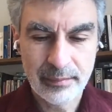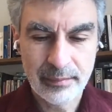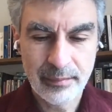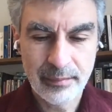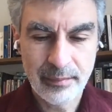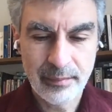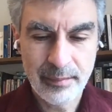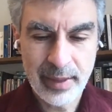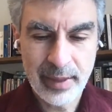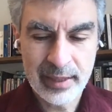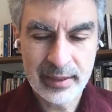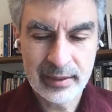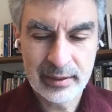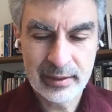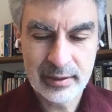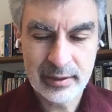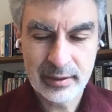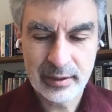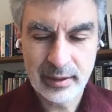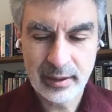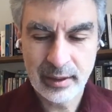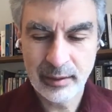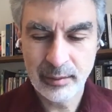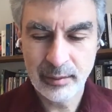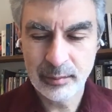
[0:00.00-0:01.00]
meant
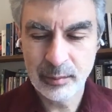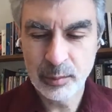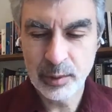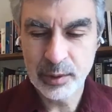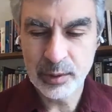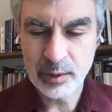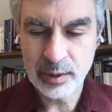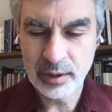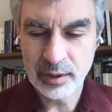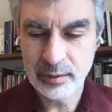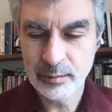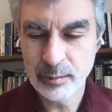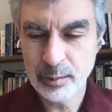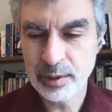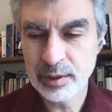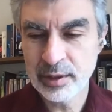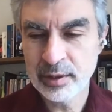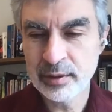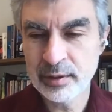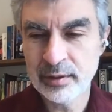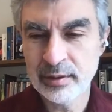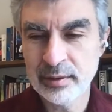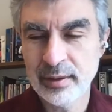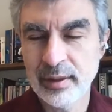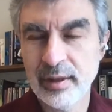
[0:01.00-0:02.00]
uh, were
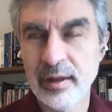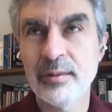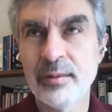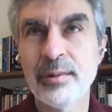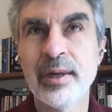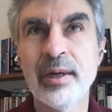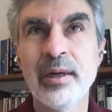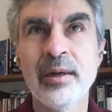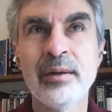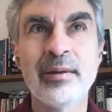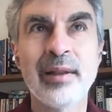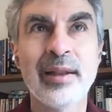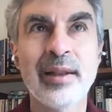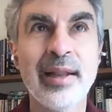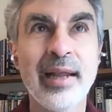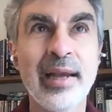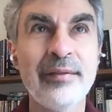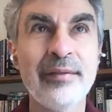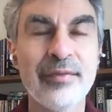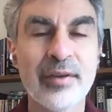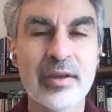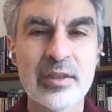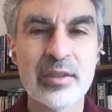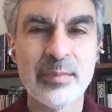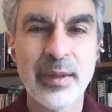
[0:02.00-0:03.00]
were around
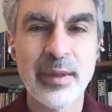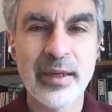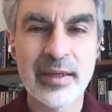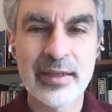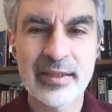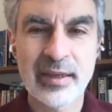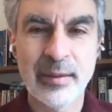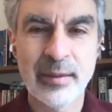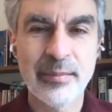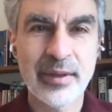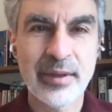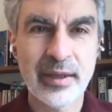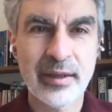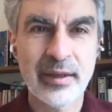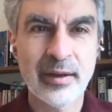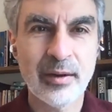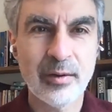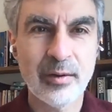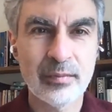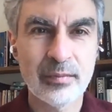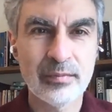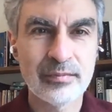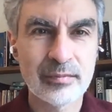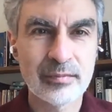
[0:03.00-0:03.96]
life as being something